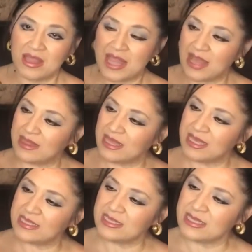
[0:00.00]
that
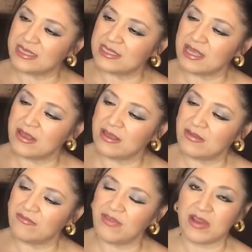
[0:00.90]
this is
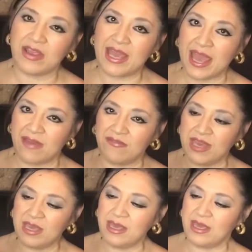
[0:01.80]
very
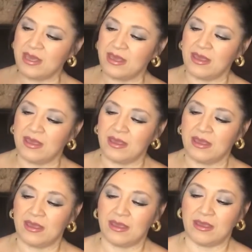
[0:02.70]
heavy,
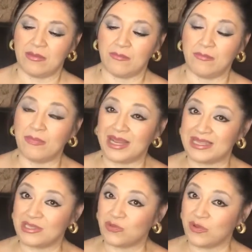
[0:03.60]
but
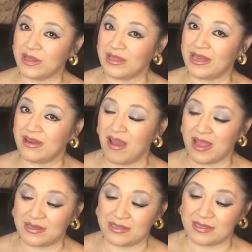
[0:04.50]
it's really
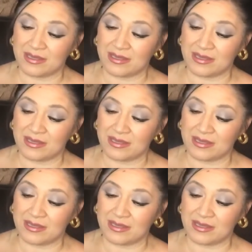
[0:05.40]
not.